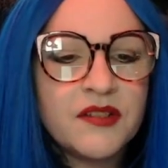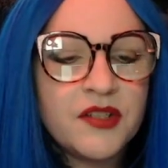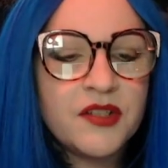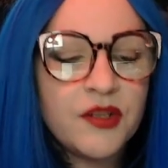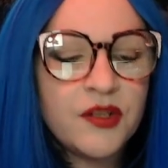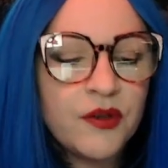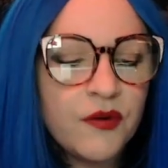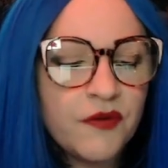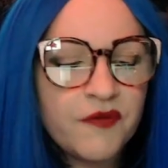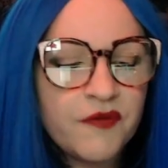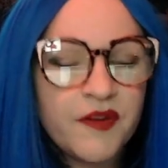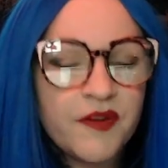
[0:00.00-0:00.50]

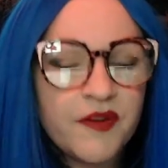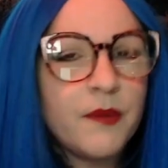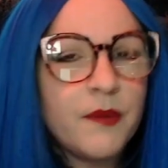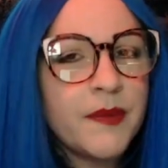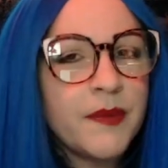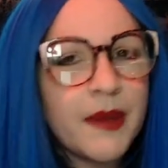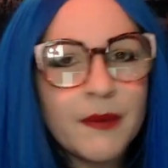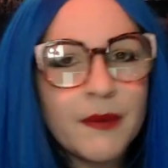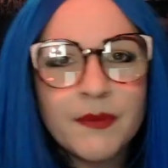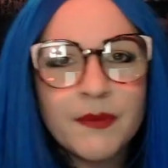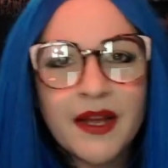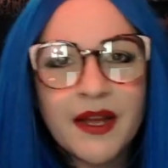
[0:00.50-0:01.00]
to film
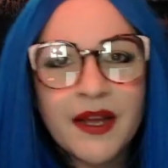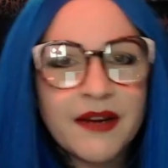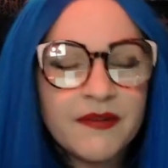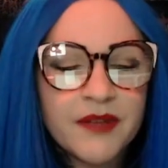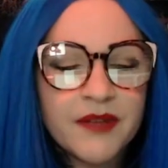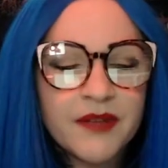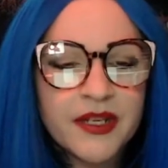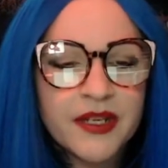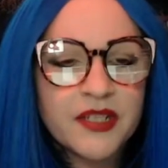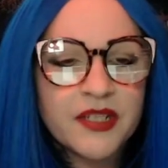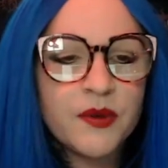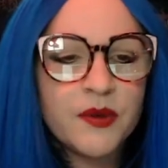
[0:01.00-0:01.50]
them kind
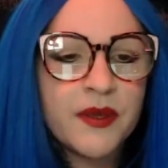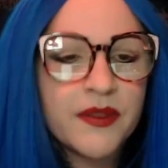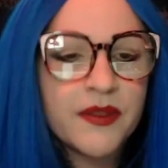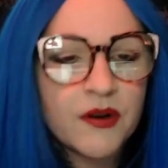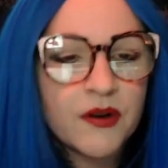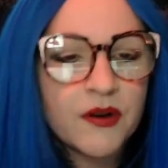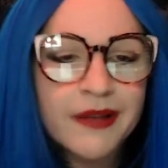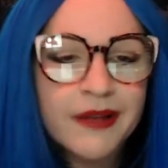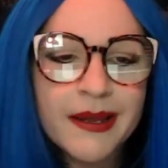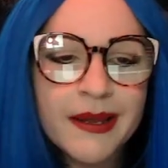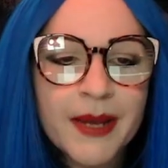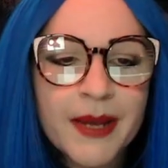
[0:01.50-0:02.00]
of, like, doing
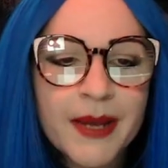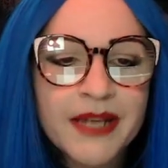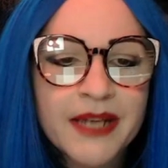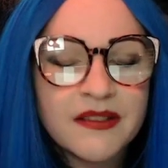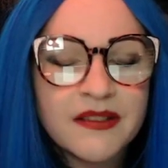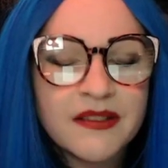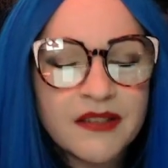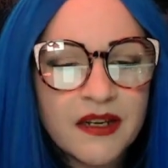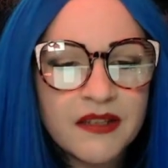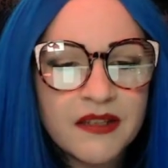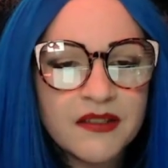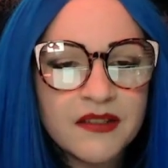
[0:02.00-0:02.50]
their lame-ass
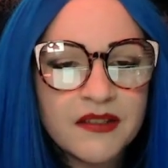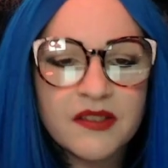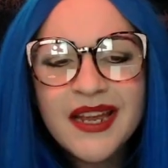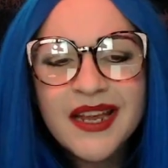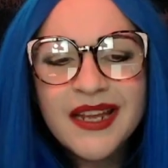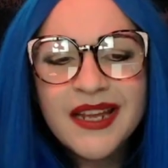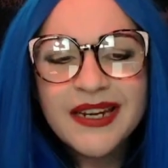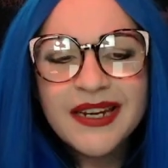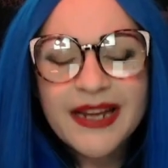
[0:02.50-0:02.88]
stunts.